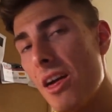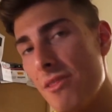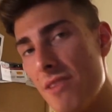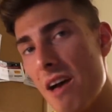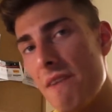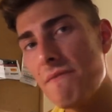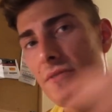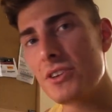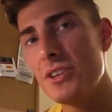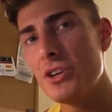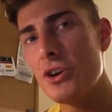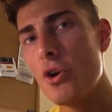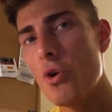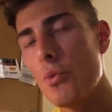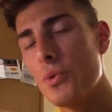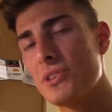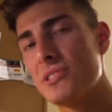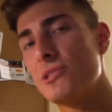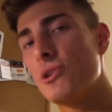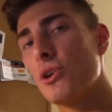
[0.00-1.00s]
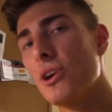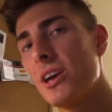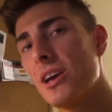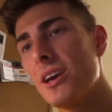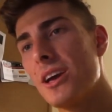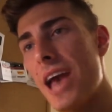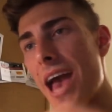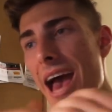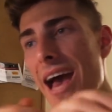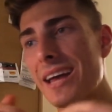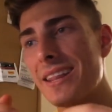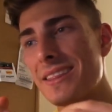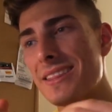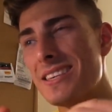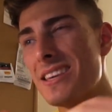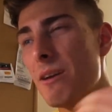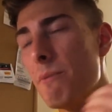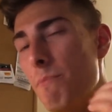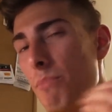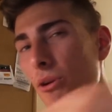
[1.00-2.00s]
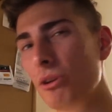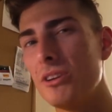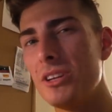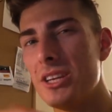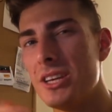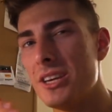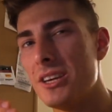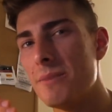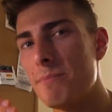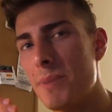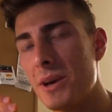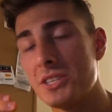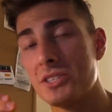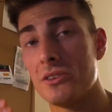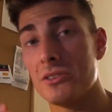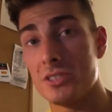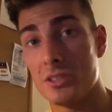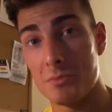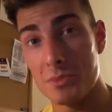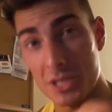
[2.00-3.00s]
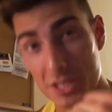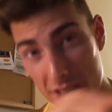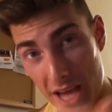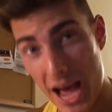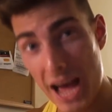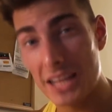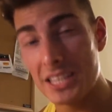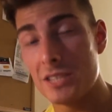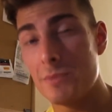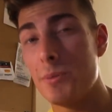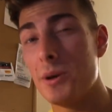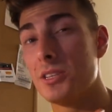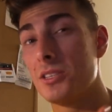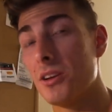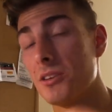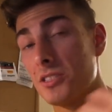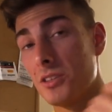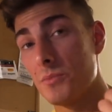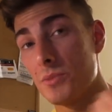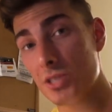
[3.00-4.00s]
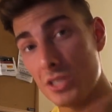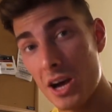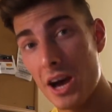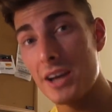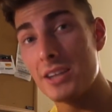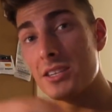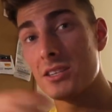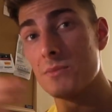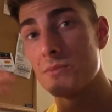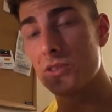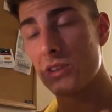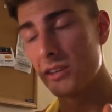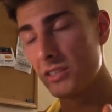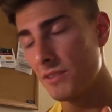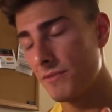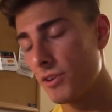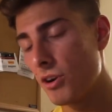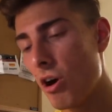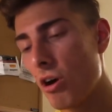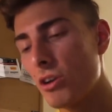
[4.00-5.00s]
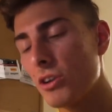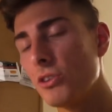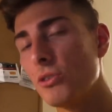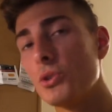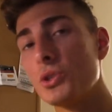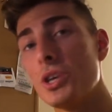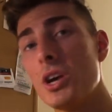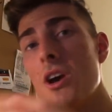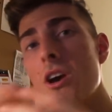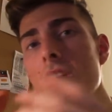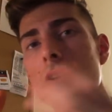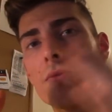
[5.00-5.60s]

That video was looking at the ability, based on some stats, based on some science, some scientific articles,